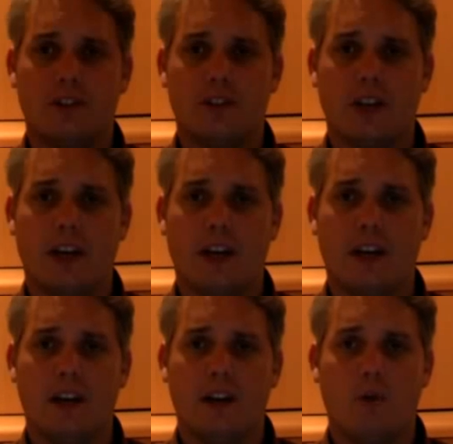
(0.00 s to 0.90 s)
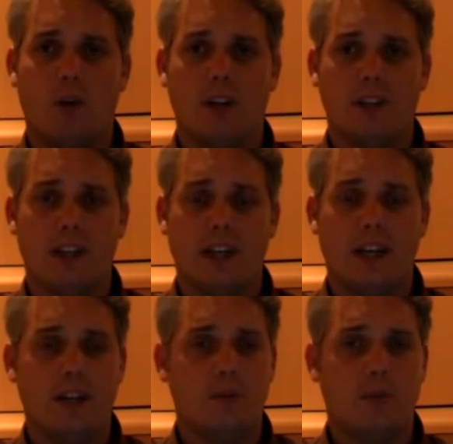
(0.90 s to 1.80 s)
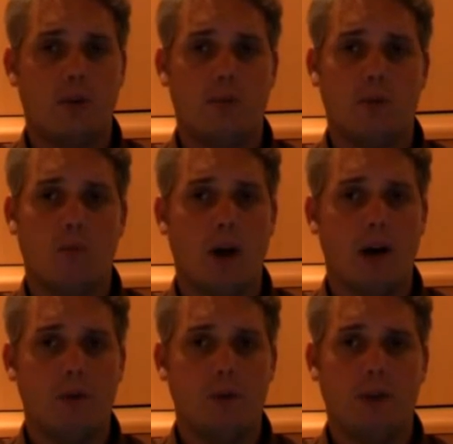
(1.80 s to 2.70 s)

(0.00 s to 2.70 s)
you say, well, is there another problem? Why would